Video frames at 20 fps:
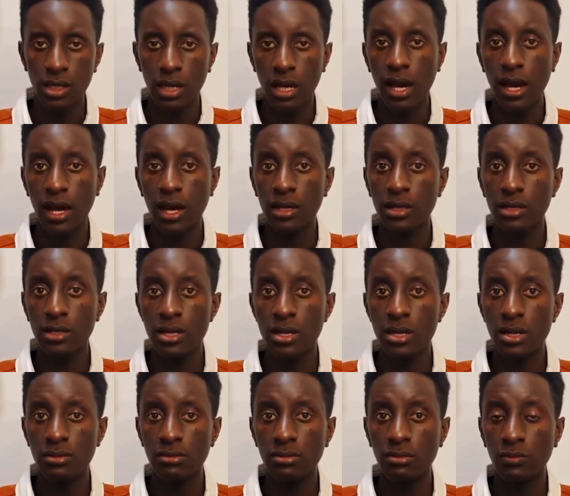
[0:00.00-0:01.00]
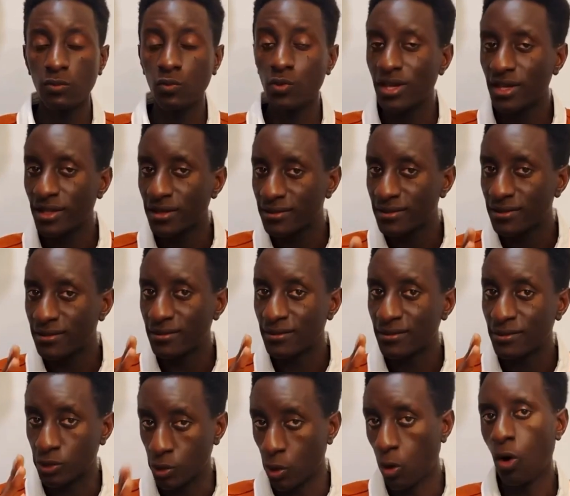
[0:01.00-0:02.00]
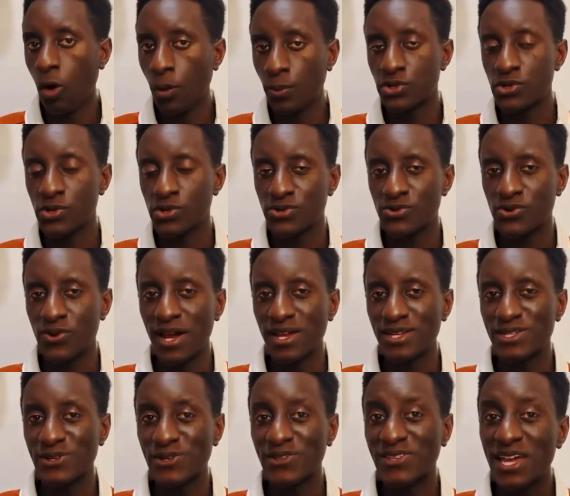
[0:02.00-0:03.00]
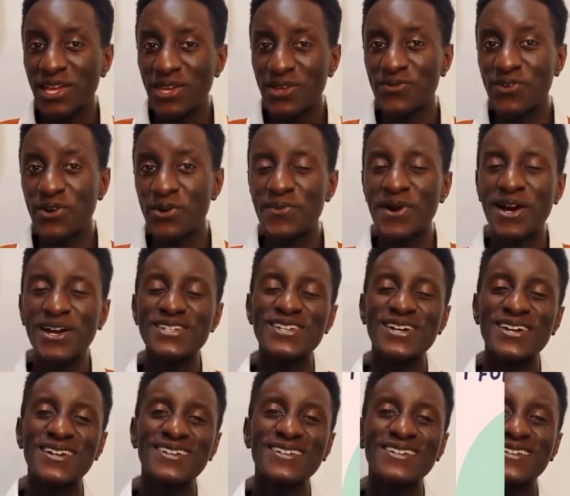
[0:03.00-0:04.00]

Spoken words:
and with no options, right? So thank you very much and